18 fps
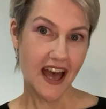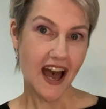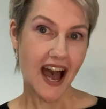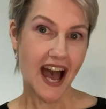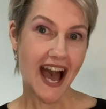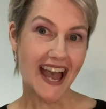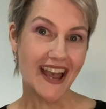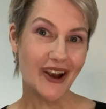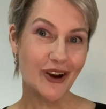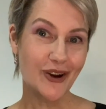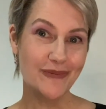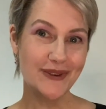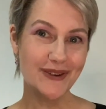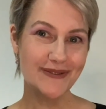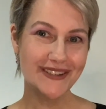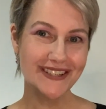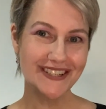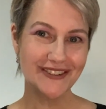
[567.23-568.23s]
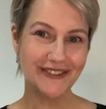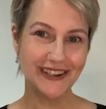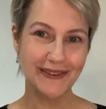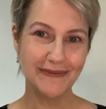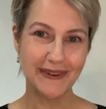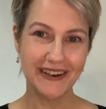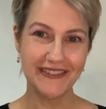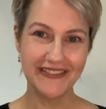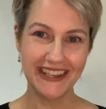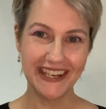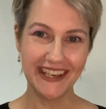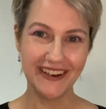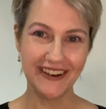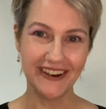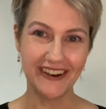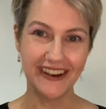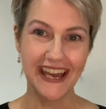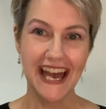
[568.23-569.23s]
I hope you enjoyed my
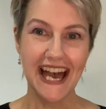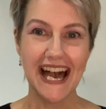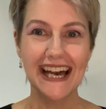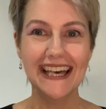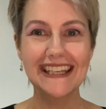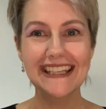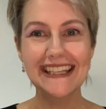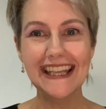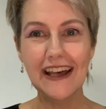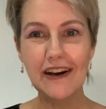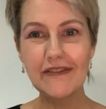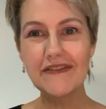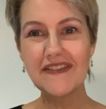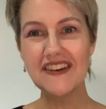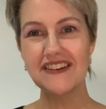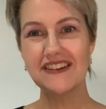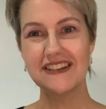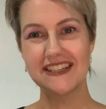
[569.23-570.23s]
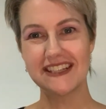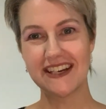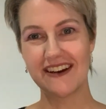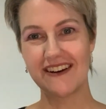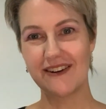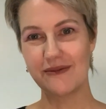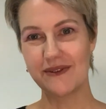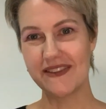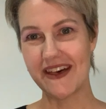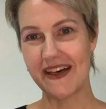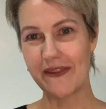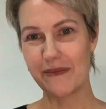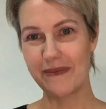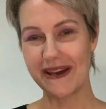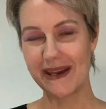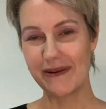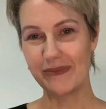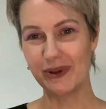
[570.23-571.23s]
video, and I'd love for you to share it with other
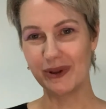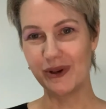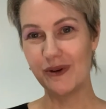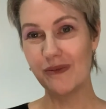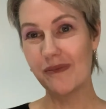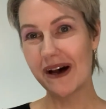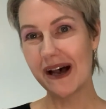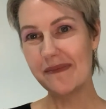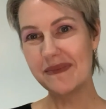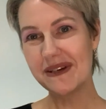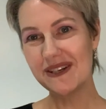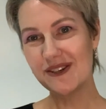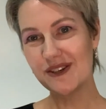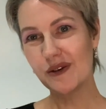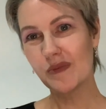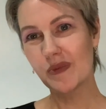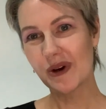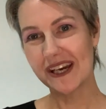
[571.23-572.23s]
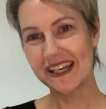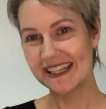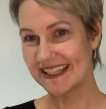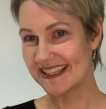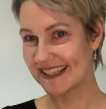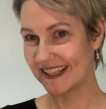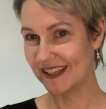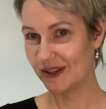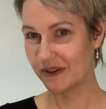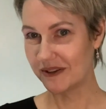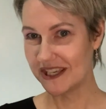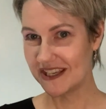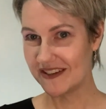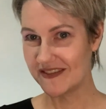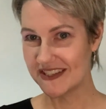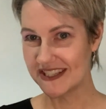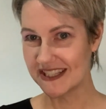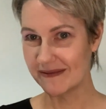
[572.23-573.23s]
people who might be new breeders and looking
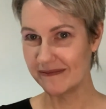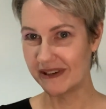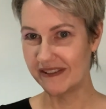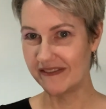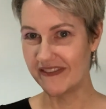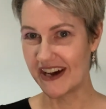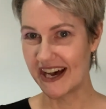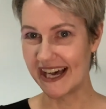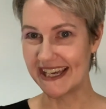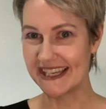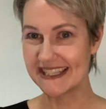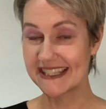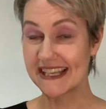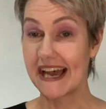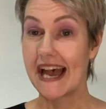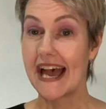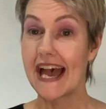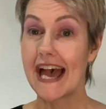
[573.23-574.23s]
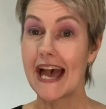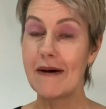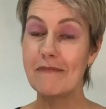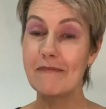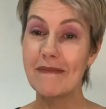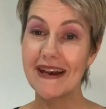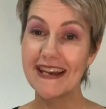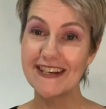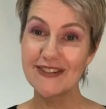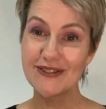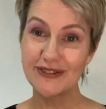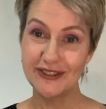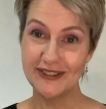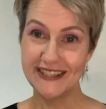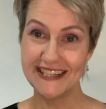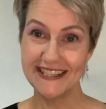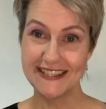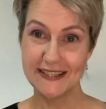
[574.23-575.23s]
for some advice. And make sure you
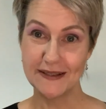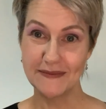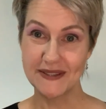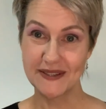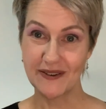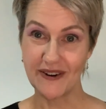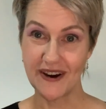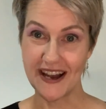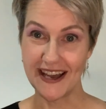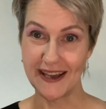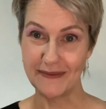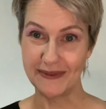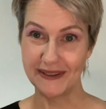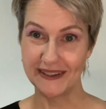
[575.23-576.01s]
hit subscribe.